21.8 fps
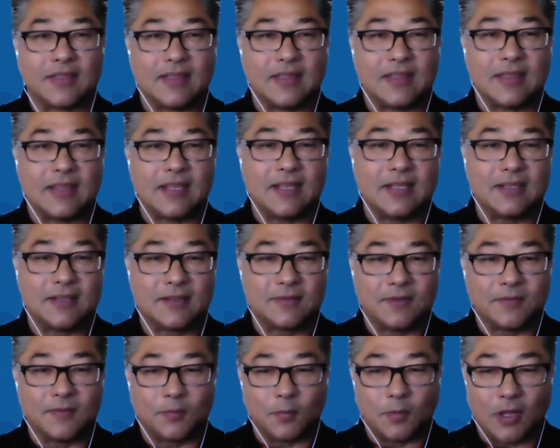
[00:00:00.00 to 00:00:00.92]
These
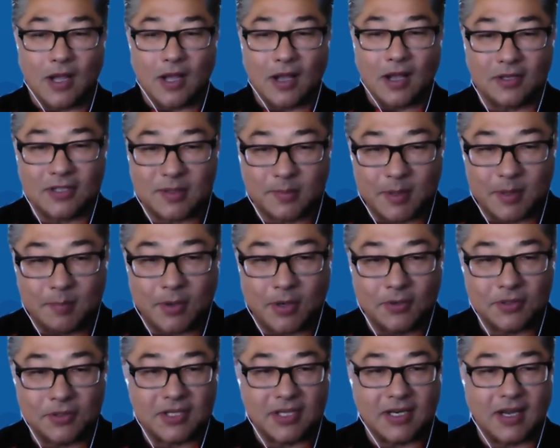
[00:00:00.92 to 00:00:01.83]
will also be
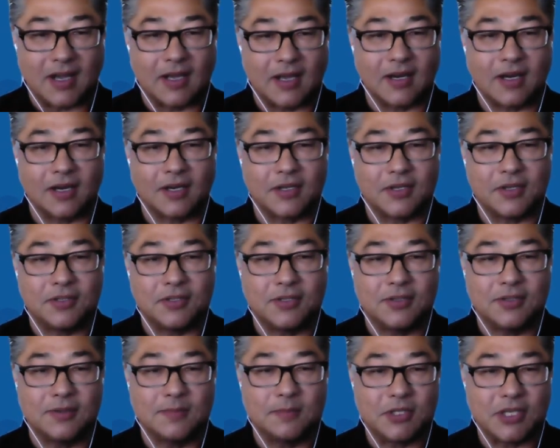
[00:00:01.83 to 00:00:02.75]
posted on our
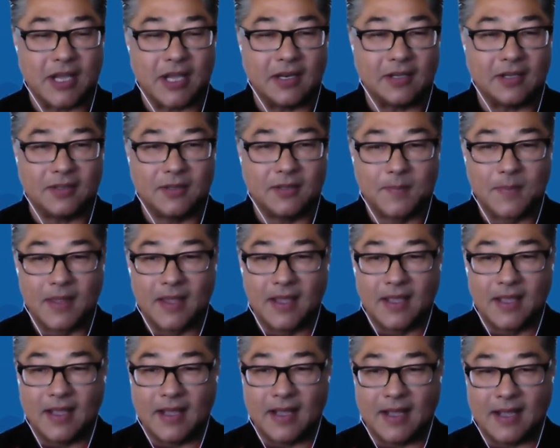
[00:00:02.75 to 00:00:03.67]
YouTube channel.
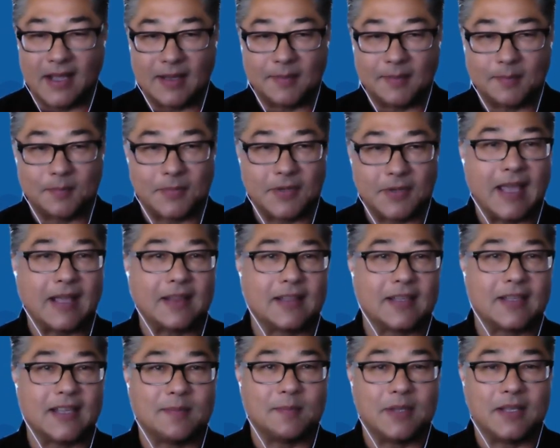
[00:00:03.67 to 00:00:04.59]
You have to
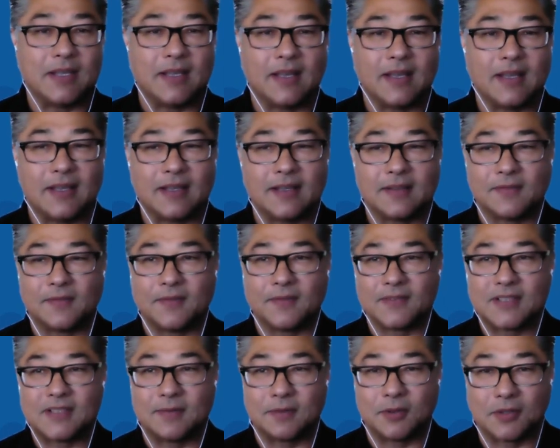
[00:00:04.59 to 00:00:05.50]
give me
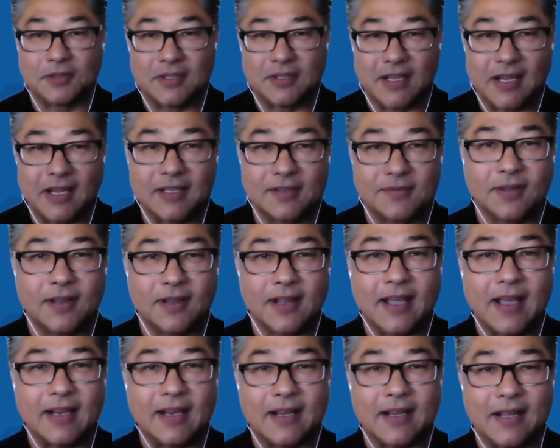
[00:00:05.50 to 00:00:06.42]
several days for
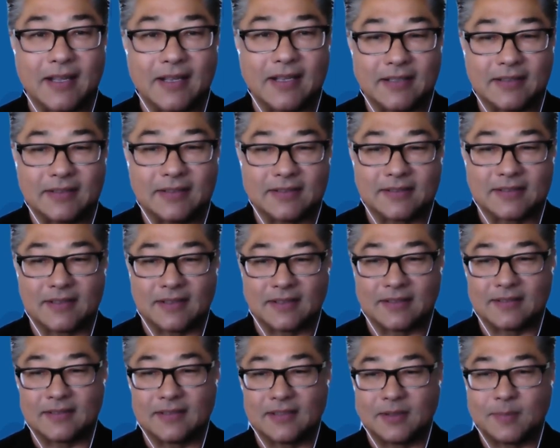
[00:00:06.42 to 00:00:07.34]
that. It's a
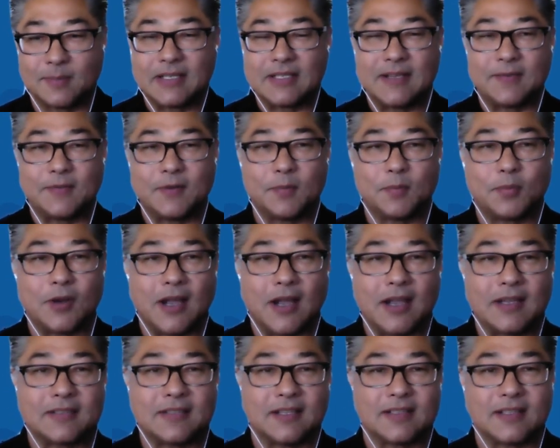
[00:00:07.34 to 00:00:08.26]
little bit different
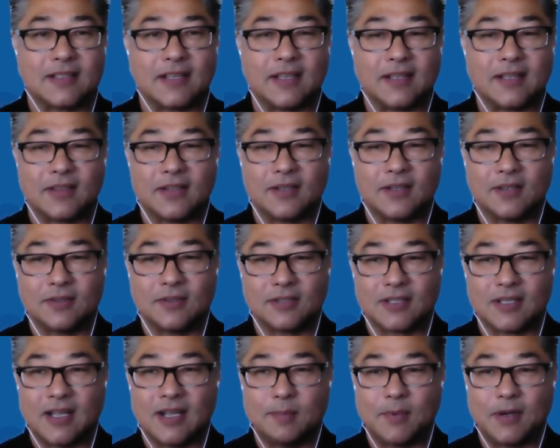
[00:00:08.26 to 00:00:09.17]
process to get
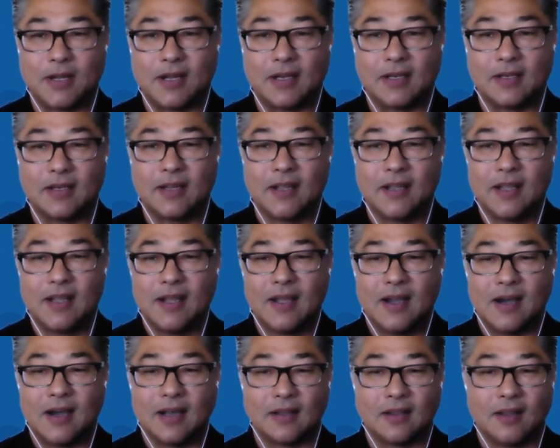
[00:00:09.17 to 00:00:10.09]
those up
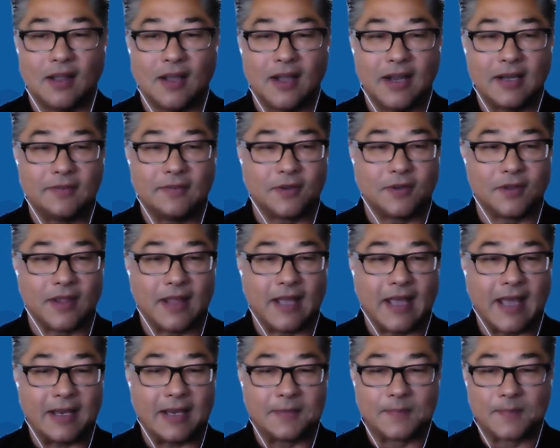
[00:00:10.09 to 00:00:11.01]
online for
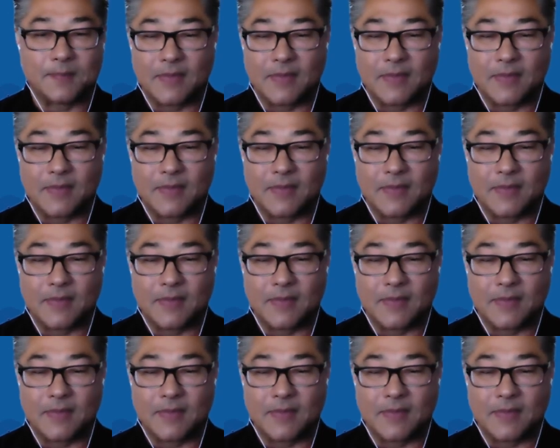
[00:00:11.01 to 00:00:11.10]
that.